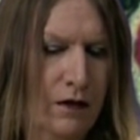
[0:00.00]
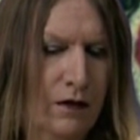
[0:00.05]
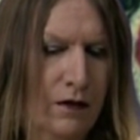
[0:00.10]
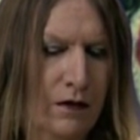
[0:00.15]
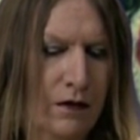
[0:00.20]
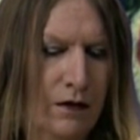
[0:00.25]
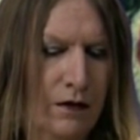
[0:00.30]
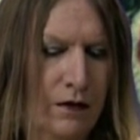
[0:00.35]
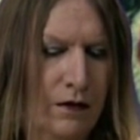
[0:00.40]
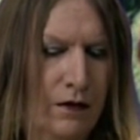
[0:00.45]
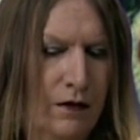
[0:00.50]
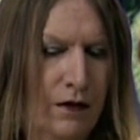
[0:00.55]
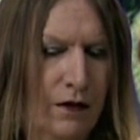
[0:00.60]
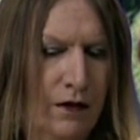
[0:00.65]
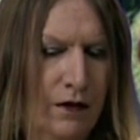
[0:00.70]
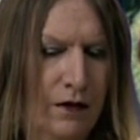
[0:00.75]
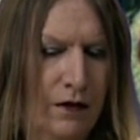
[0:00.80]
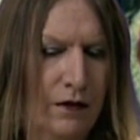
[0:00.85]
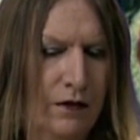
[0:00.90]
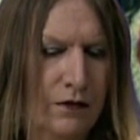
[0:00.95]
And
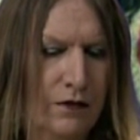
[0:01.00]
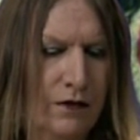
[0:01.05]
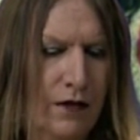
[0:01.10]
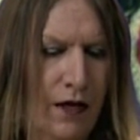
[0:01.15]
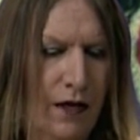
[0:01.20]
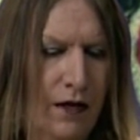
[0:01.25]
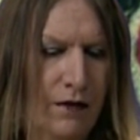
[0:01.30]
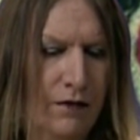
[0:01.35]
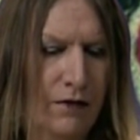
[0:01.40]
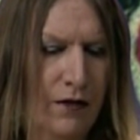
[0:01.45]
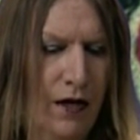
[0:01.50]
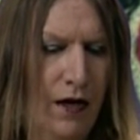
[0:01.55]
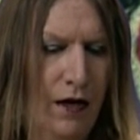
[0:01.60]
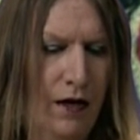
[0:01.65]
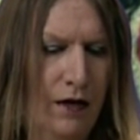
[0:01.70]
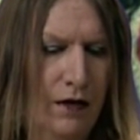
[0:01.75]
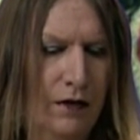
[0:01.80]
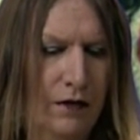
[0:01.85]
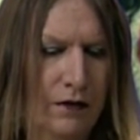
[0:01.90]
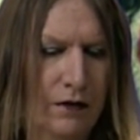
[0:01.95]
then it's not of
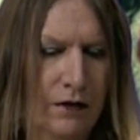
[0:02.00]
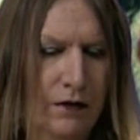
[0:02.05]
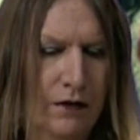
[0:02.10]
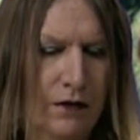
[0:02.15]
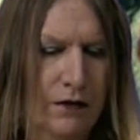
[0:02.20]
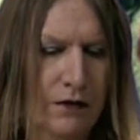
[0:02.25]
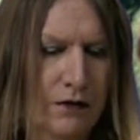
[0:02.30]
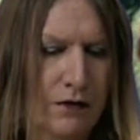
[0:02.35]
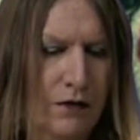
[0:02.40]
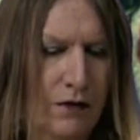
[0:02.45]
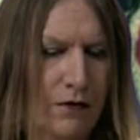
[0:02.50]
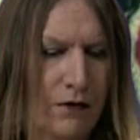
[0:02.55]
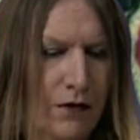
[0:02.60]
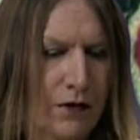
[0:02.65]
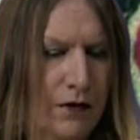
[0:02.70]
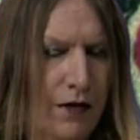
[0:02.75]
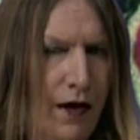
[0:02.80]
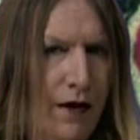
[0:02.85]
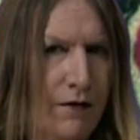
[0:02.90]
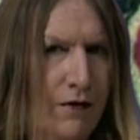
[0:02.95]
God, and it's of the
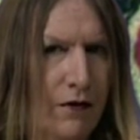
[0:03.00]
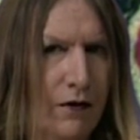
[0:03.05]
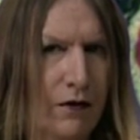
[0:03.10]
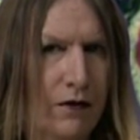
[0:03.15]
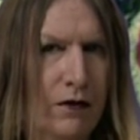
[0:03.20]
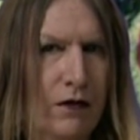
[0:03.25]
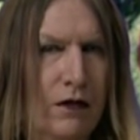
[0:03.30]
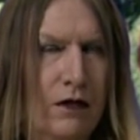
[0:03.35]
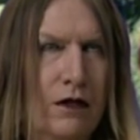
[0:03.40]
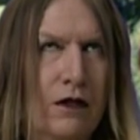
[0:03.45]
devil.